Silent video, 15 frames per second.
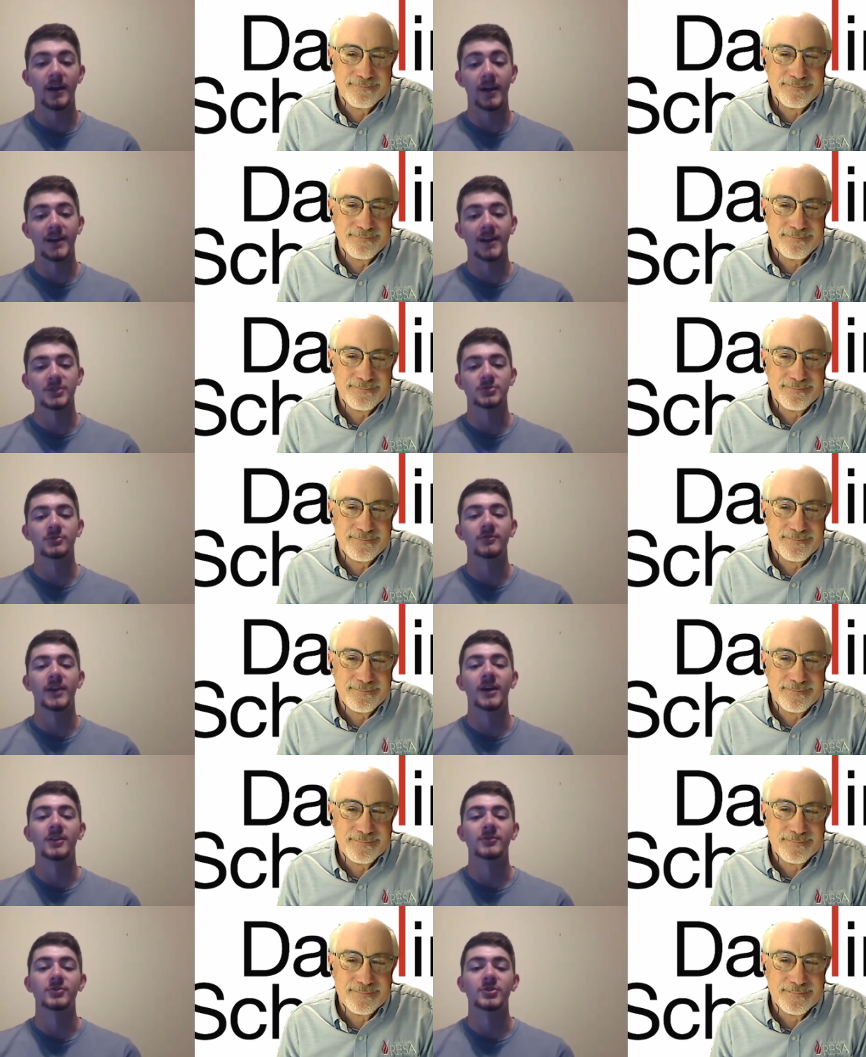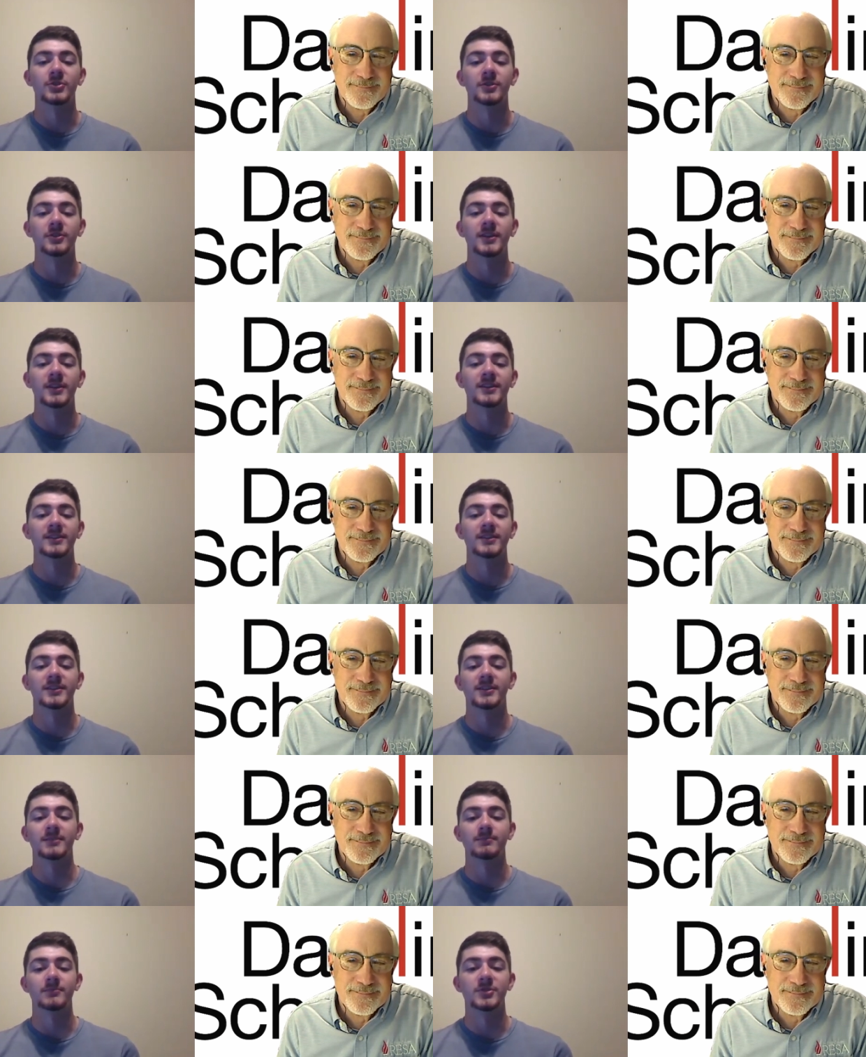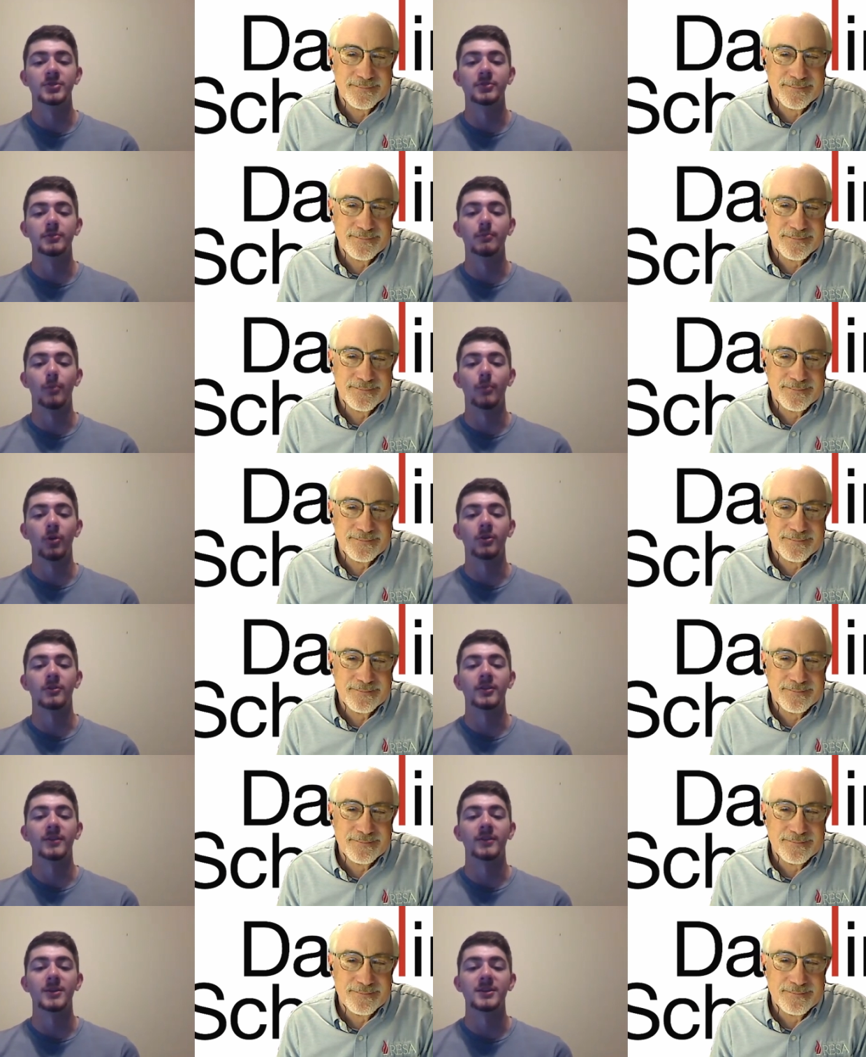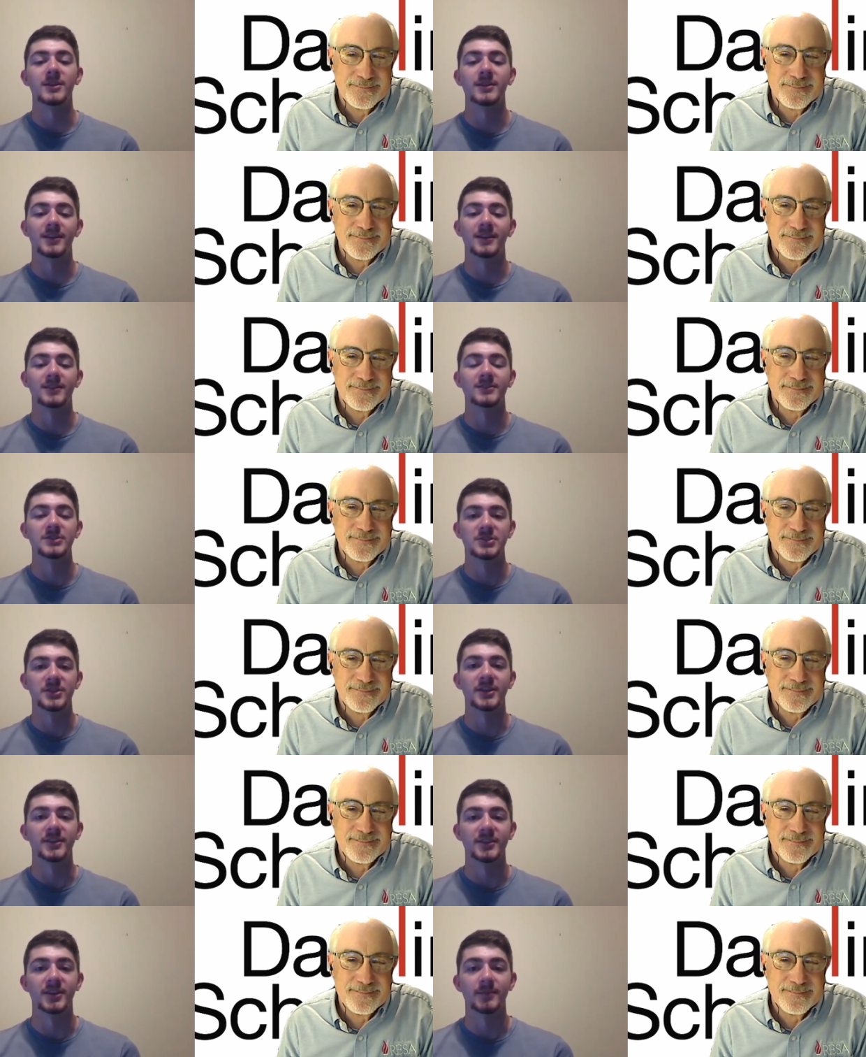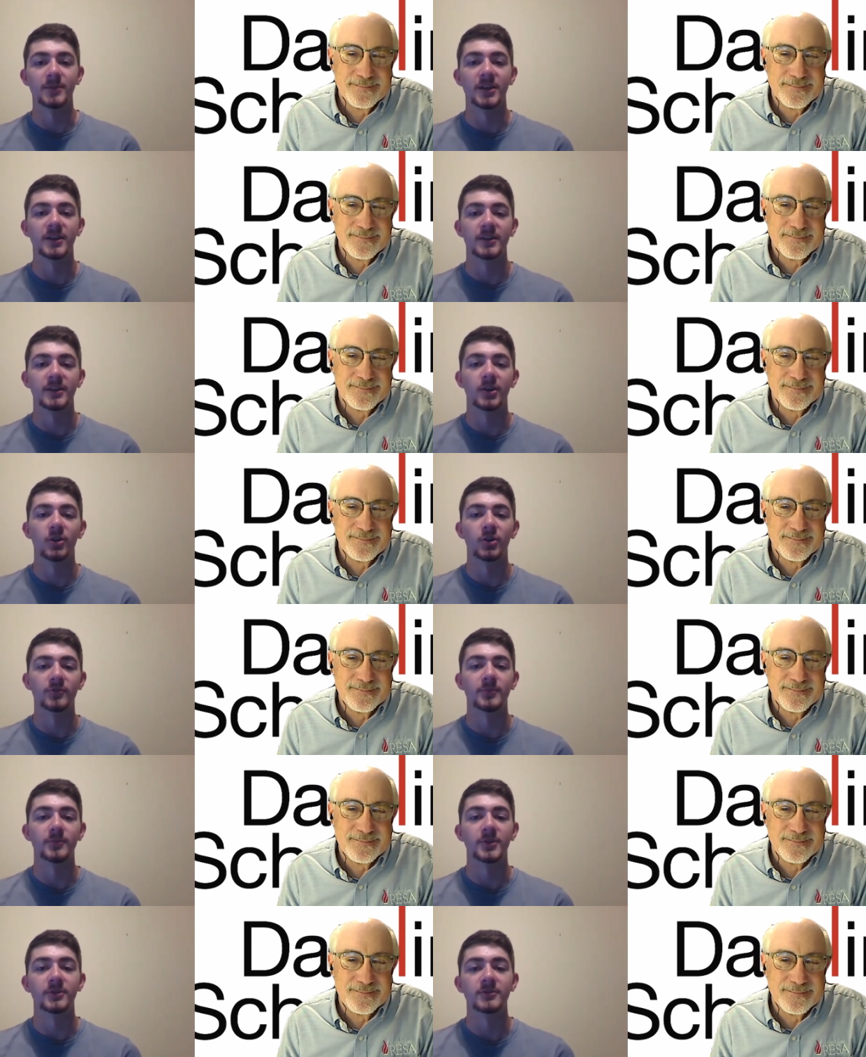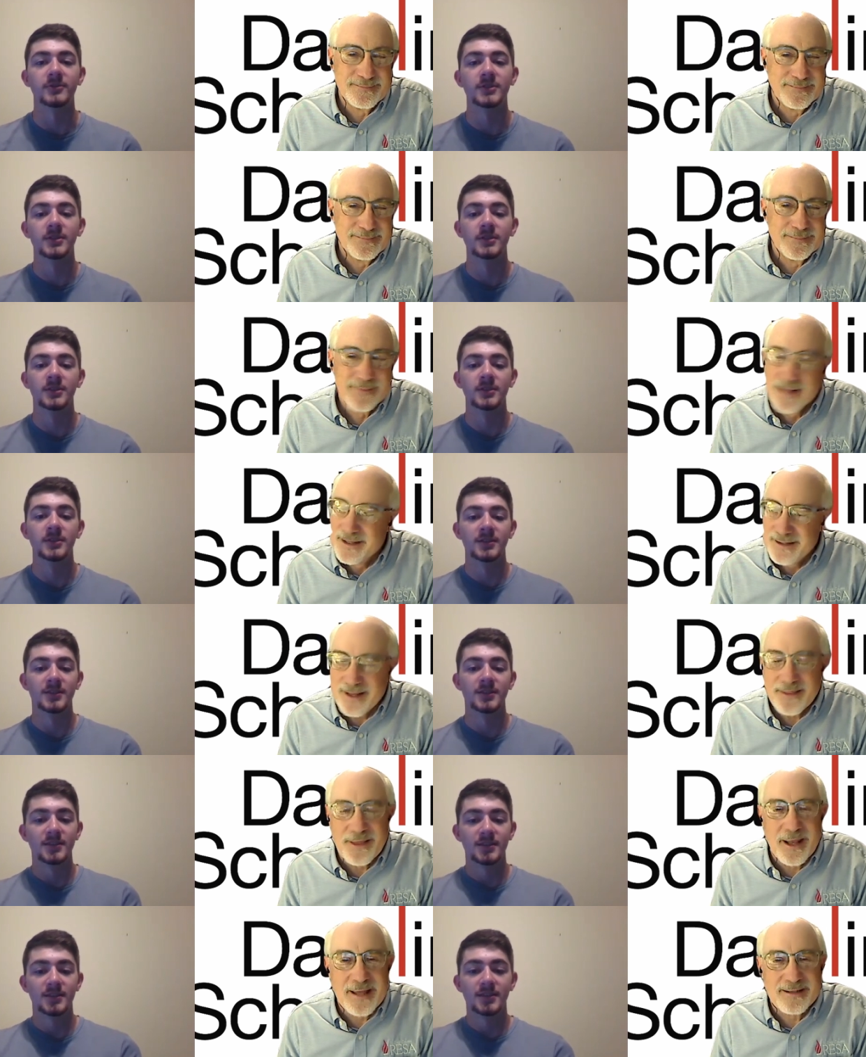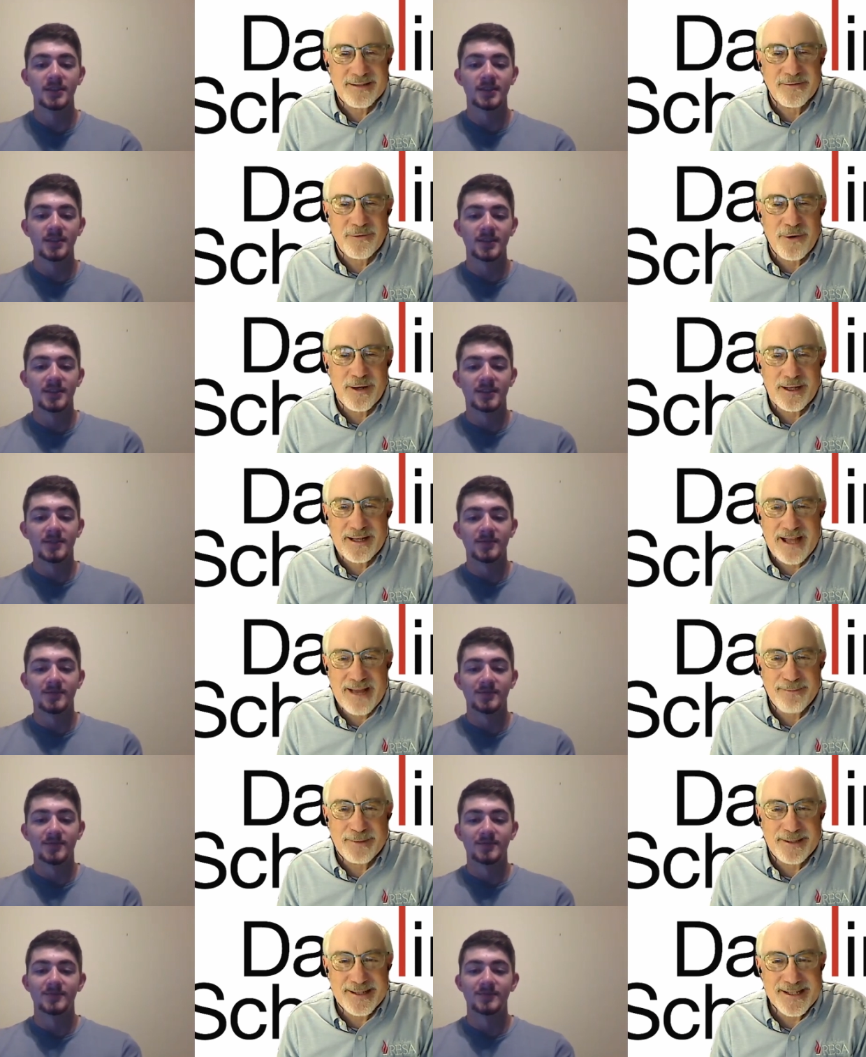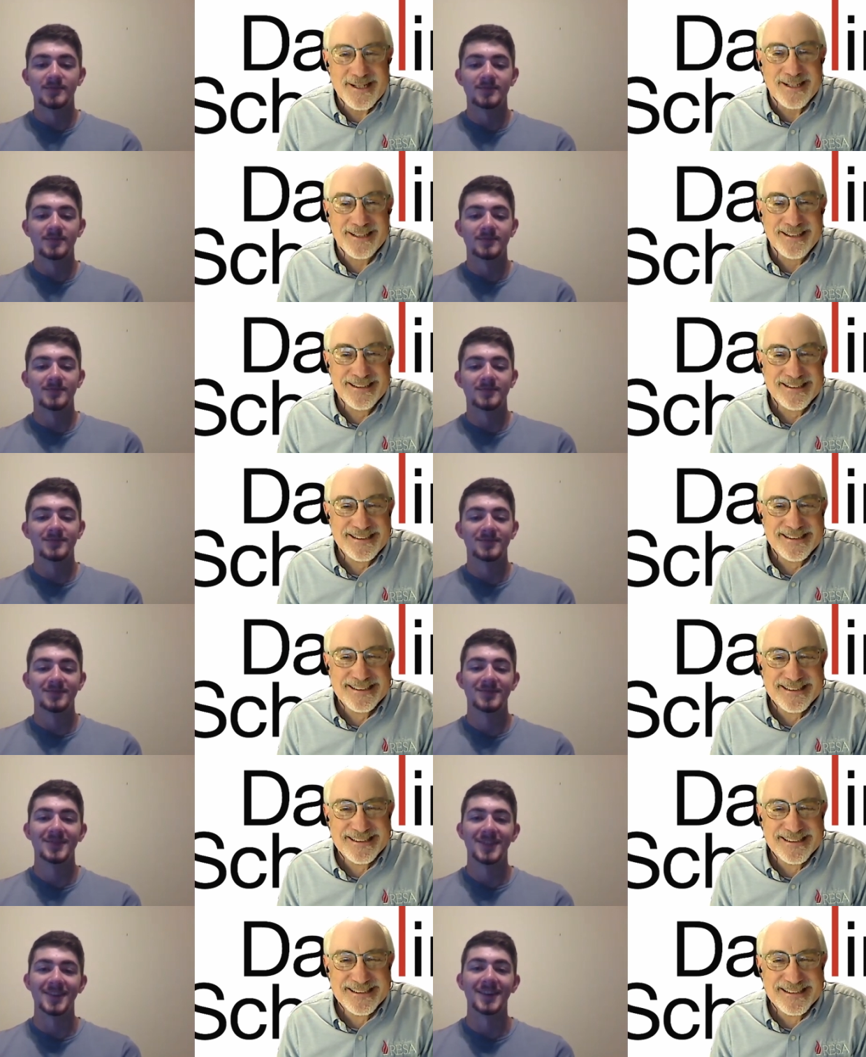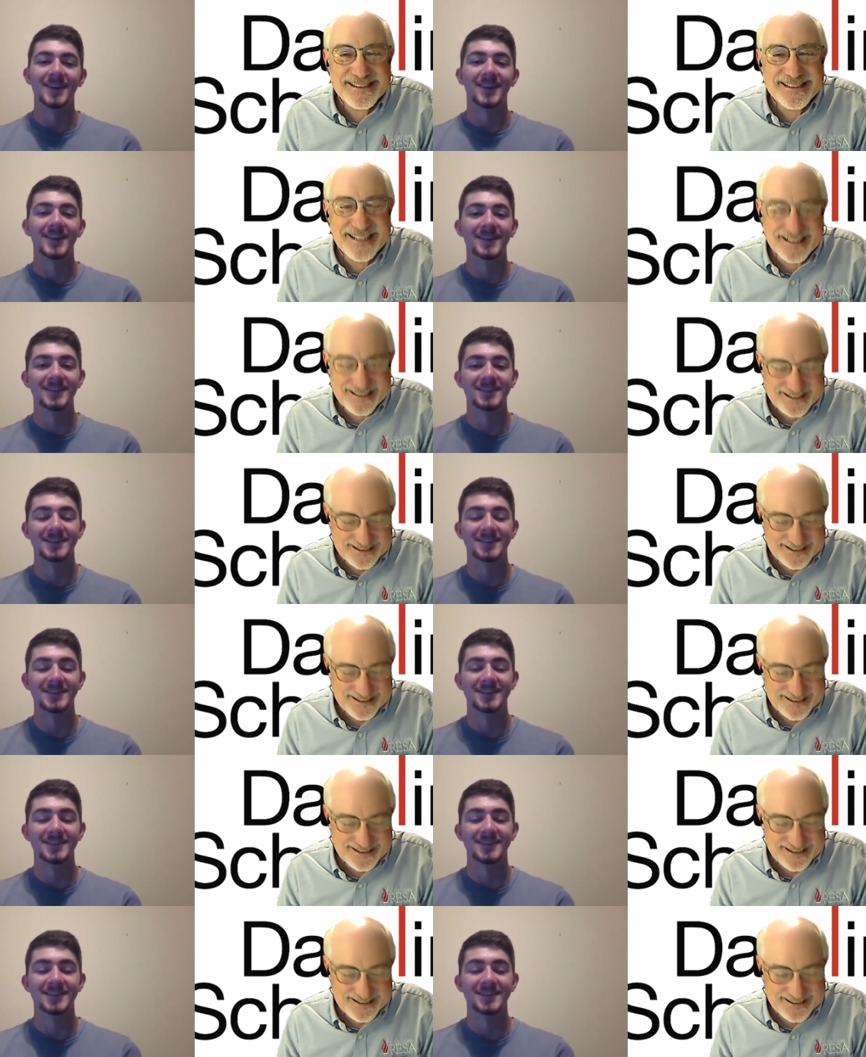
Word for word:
Speaker 1: actual valedictorian ended up doing more than me, and she ended up getting it over me. Nothing
Speaker 2: like some friendly competition.
Speaker 1: Yeah.